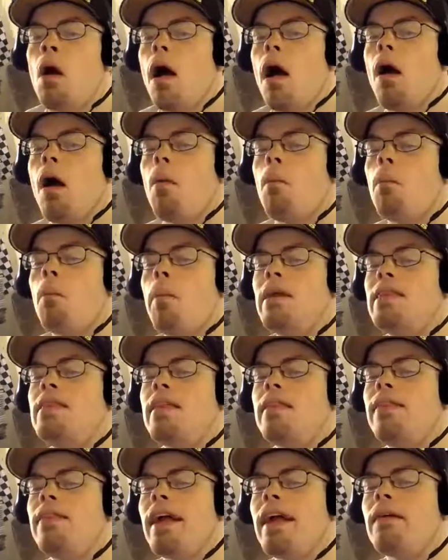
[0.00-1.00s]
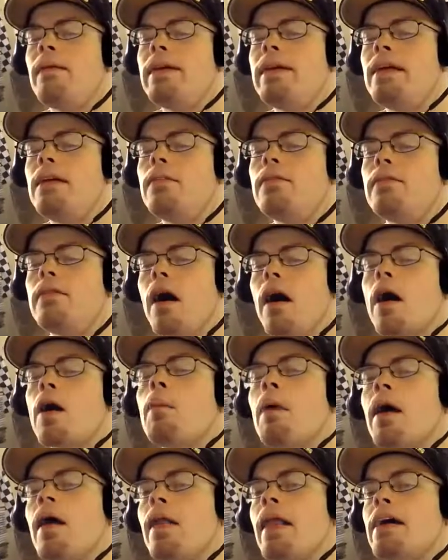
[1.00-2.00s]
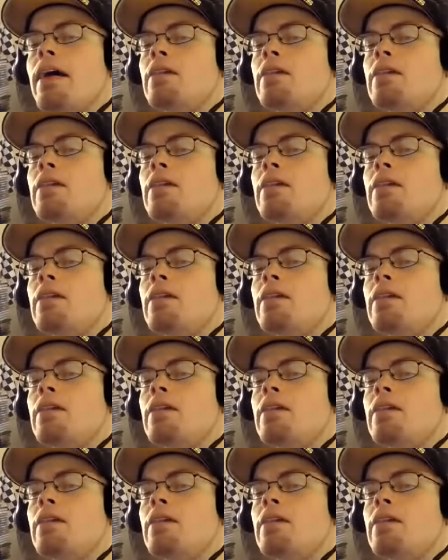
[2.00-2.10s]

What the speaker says: But the thing we didn't talk about last